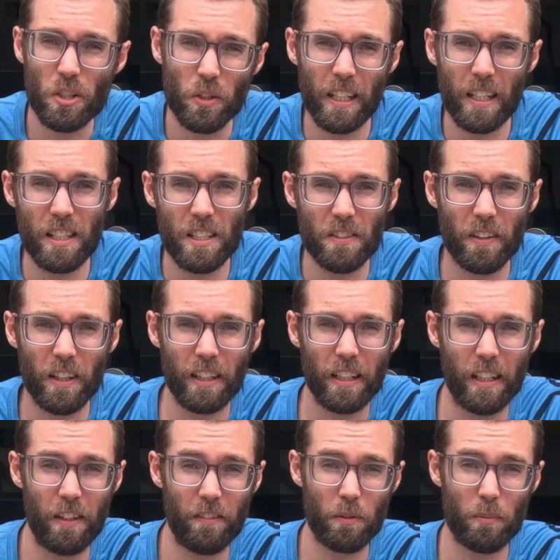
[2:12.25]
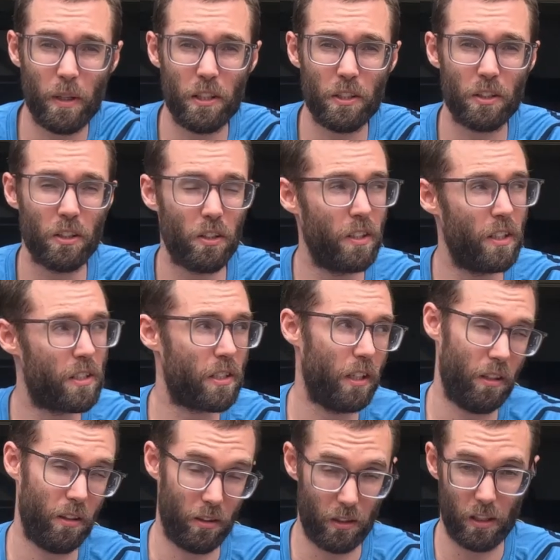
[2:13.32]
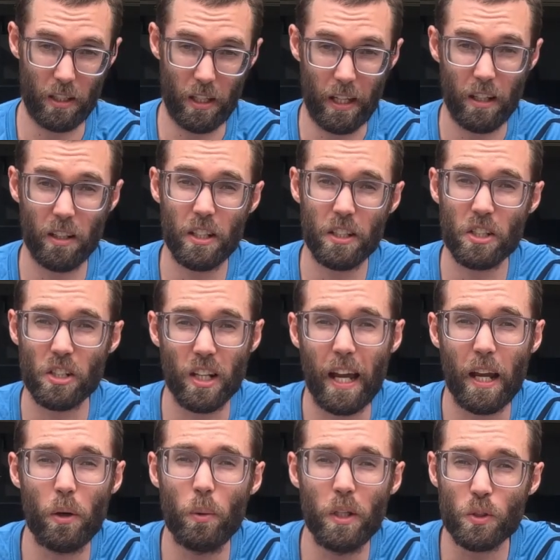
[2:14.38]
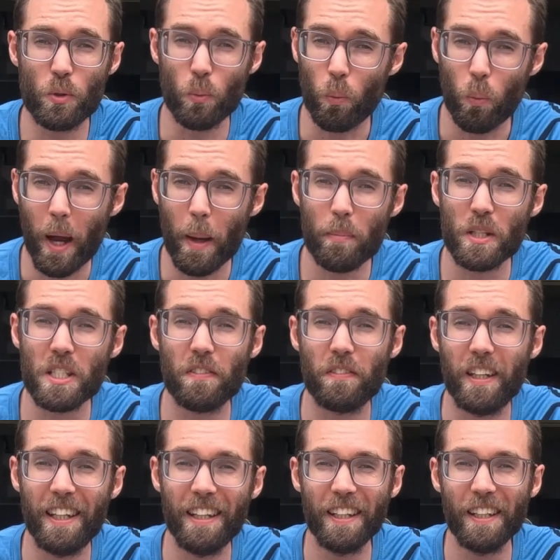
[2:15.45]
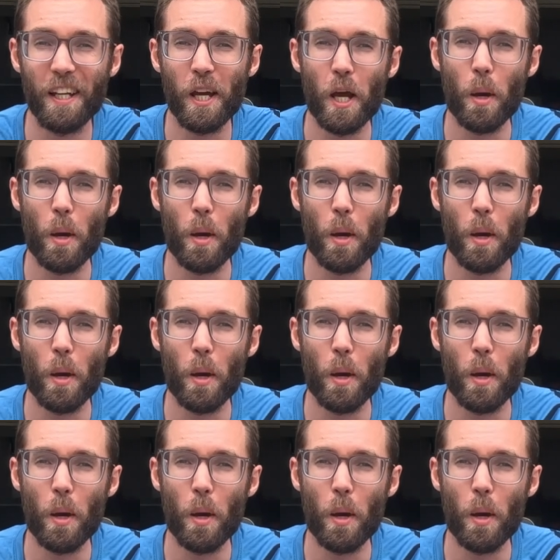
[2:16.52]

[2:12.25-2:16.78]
of tricky to find any information on this in the English language webosphere,